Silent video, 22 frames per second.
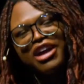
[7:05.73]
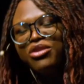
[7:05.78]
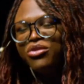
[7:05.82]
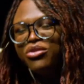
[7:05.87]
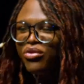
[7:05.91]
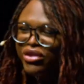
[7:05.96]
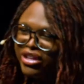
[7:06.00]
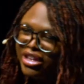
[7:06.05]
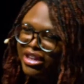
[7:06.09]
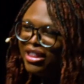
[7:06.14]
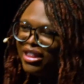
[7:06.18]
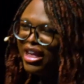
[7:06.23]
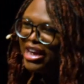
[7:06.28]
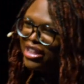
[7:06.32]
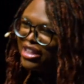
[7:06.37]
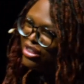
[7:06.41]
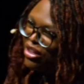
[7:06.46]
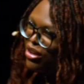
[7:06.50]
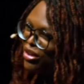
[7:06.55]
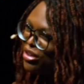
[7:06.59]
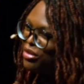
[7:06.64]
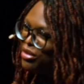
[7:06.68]
really liked
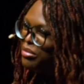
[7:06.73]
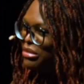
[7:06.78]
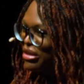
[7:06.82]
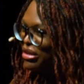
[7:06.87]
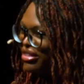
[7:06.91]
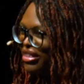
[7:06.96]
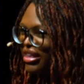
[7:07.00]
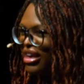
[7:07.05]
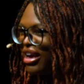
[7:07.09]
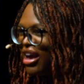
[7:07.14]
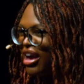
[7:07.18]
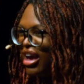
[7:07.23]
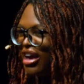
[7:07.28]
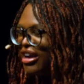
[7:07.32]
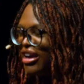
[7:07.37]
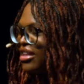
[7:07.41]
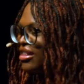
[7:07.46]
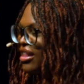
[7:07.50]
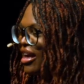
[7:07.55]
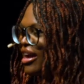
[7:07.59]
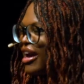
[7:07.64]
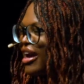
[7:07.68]
local music
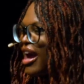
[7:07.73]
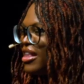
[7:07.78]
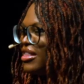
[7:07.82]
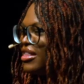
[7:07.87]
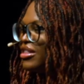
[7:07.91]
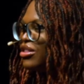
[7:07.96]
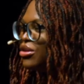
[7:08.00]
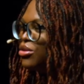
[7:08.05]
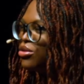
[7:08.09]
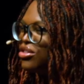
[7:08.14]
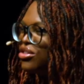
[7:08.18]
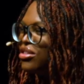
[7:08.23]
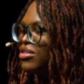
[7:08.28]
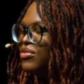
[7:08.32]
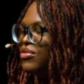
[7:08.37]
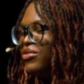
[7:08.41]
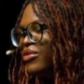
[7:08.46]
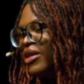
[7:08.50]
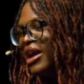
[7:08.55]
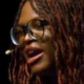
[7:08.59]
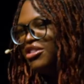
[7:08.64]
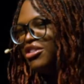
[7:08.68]
and had delusions of
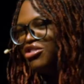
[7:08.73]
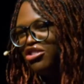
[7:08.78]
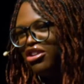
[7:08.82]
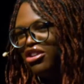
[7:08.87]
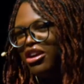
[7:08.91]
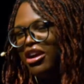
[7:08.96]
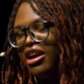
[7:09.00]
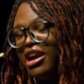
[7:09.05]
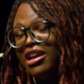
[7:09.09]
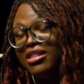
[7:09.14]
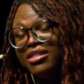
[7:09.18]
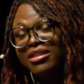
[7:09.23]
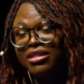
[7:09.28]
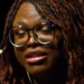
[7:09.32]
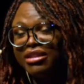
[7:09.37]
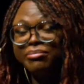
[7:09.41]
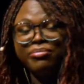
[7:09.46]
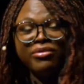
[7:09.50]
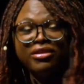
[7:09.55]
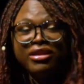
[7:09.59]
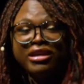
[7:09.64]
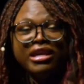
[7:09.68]
grandeur and
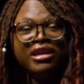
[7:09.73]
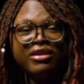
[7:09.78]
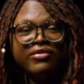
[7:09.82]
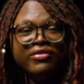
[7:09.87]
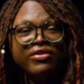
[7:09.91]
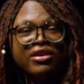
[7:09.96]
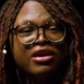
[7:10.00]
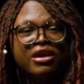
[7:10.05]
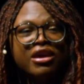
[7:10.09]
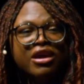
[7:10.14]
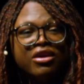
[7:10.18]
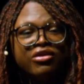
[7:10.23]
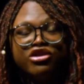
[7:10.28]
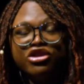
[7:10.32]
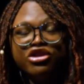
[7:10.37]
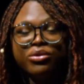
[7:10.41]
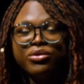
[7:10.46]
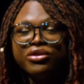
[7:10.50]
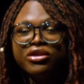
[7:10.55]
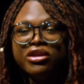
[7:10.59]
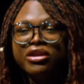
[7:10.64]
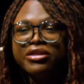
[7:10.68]
believed that she
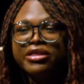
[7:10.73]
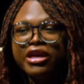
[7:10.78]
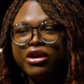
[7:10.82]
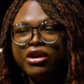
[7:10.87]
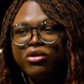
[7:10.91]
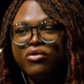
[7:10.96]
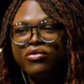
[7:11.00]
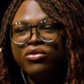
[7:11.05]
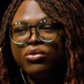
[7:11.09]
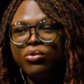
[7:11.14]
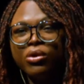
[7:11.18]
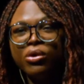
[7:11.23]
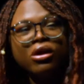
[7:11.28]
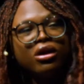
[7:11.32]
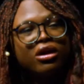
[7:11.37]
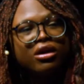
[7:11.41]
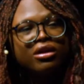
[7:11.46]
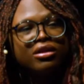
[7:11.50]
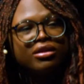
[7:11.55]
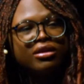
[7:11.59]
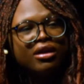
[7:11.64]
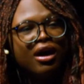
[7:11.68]
was going to take over the
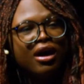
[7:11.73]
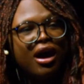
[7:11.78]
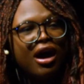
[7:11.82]
world.